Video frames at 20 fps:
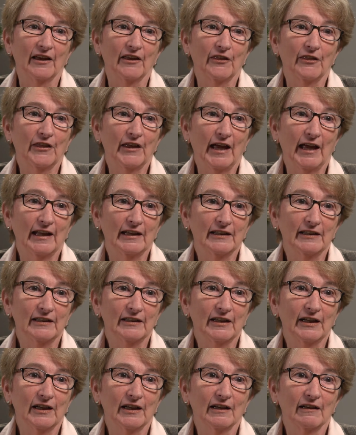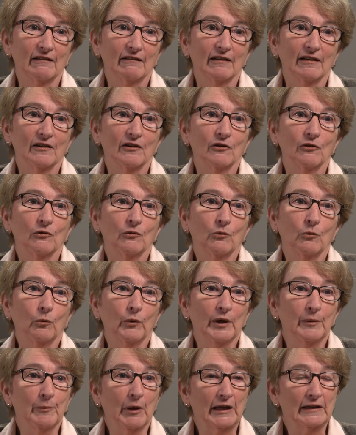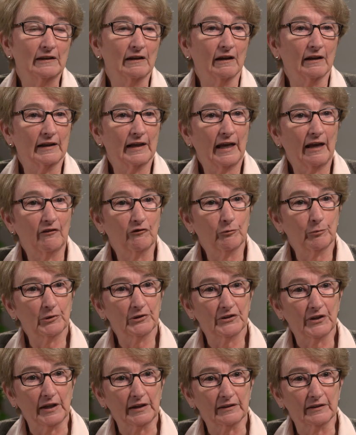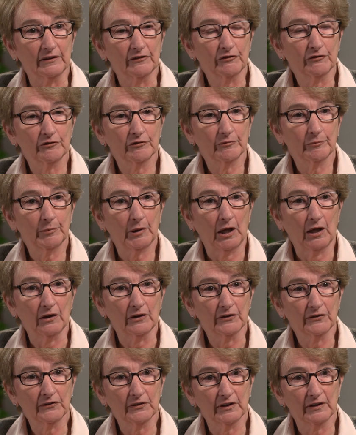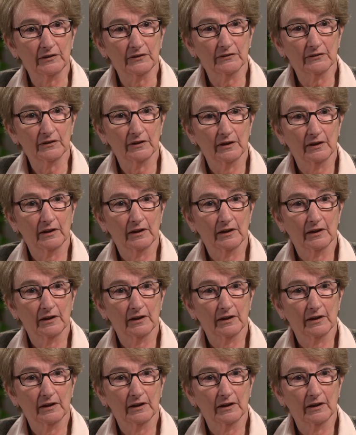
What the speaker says: then we might not have protective policies.